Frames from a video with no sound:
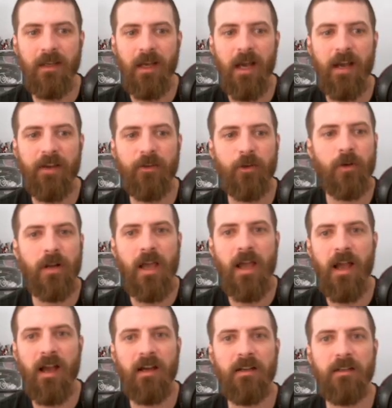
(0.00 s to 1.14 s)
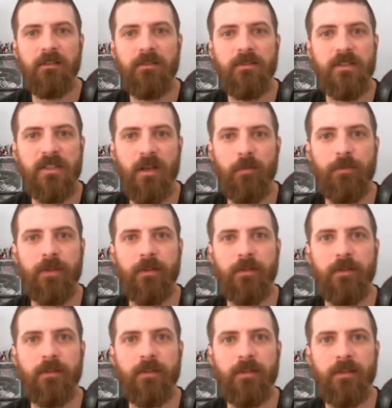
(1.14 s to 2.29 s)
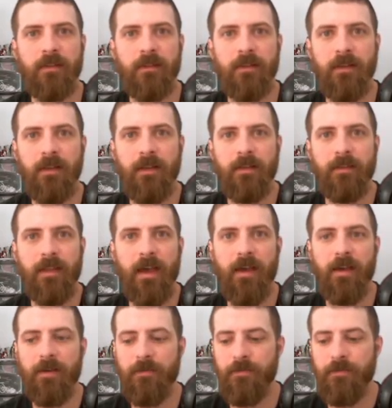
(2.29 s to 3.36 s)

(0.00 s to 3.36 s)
And you're going to have something that